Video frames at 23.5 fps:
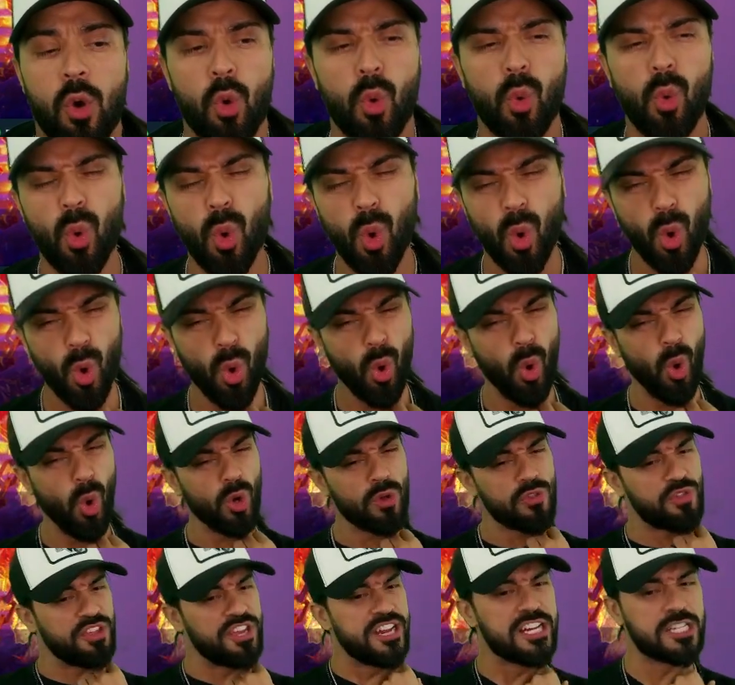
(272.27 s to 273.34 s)
Ooh,
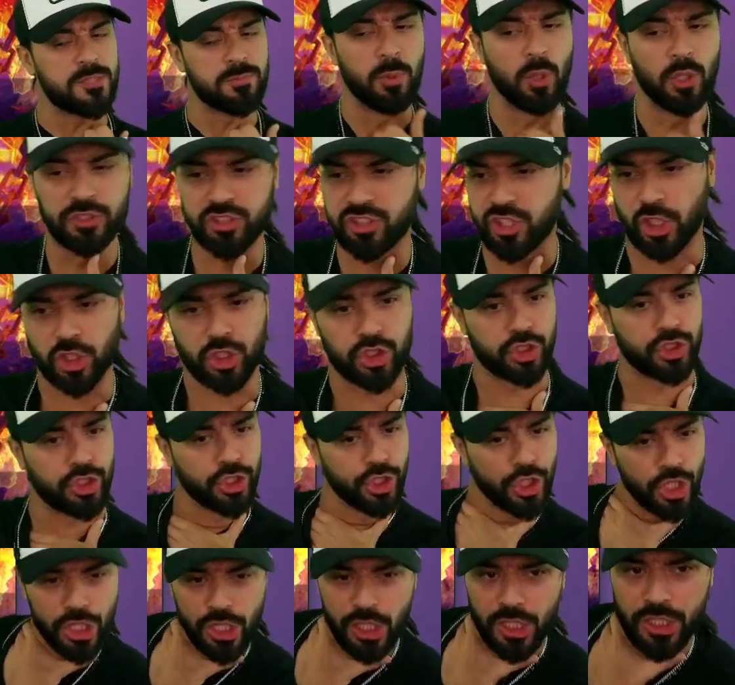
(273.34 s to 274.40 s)
these multis are
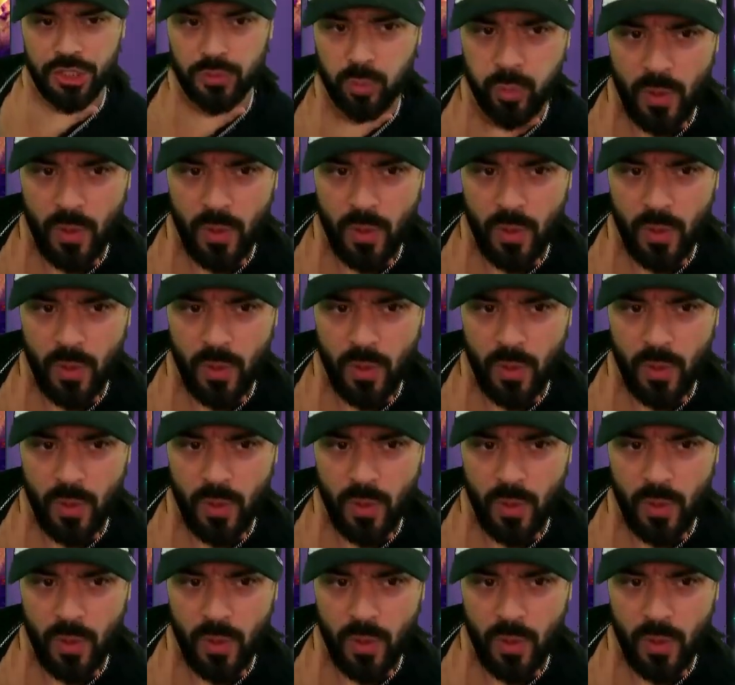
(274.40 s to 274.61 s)
good.